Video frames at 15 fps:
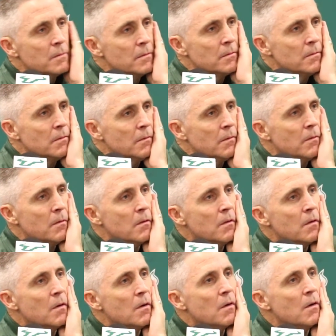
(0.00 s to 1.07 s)
to be for
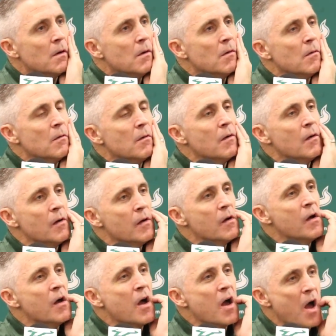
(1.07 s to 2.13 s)
just to
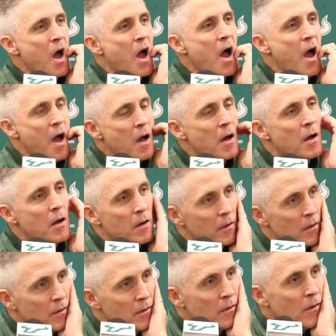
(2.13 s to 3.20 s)
get guys, you
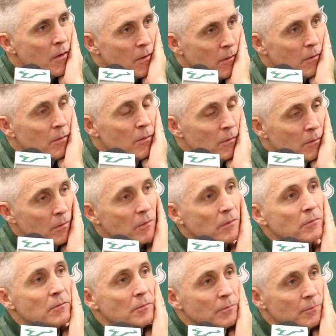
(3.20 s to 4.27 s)
know, back
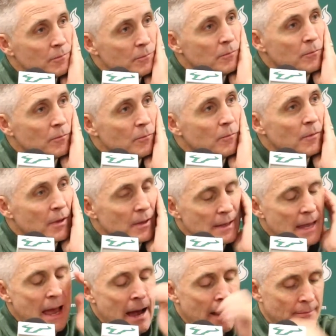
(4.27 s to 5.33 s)
in the gym and shooting again?
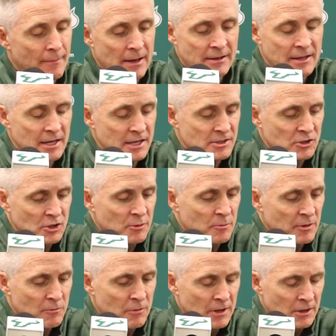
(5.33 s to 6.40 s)
Yeah, I think it's going to
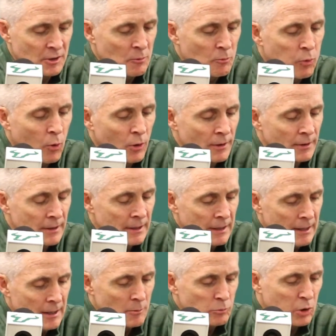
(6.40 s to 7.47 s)
be really important.
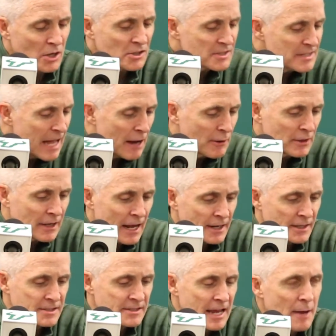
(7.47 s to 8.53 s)
Plus, now you
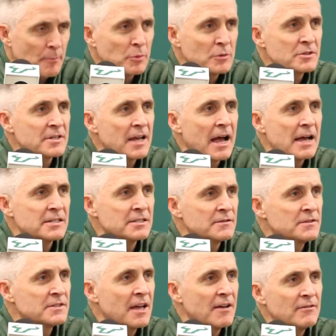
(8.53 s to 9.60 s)
got a sample size of
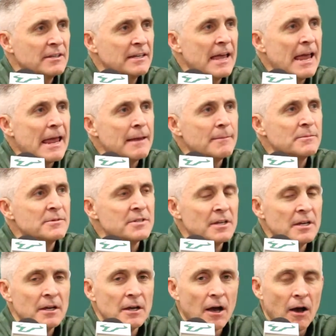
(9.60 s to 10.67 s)
seven games.
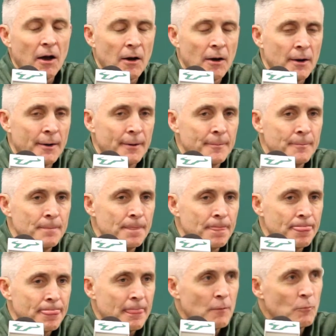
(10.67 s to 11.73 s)

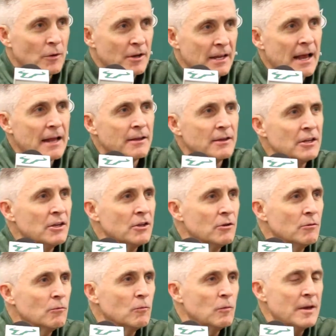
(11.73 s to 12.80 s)
We
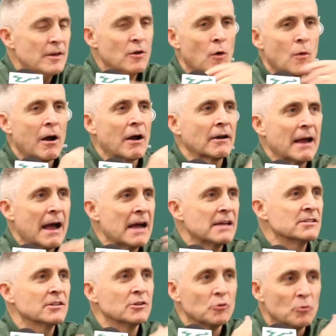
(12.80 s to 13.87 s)
know our
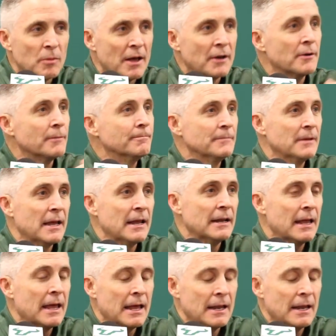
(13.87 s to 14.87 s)
guys a little better, and